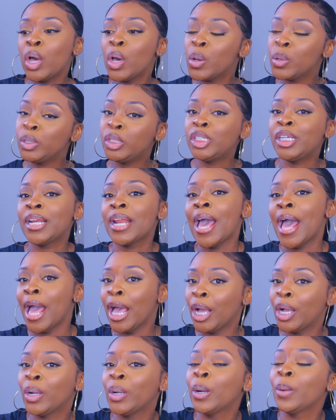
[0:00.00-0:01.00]
coochie and
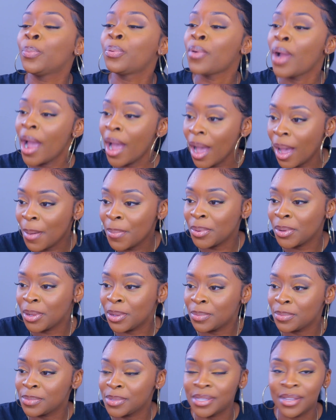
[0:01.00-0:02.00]
hot girl
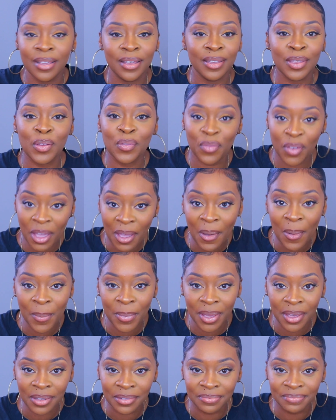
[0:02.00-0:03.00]
problems. You feel
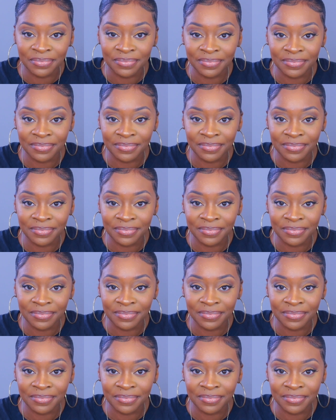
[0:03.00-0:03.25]
me?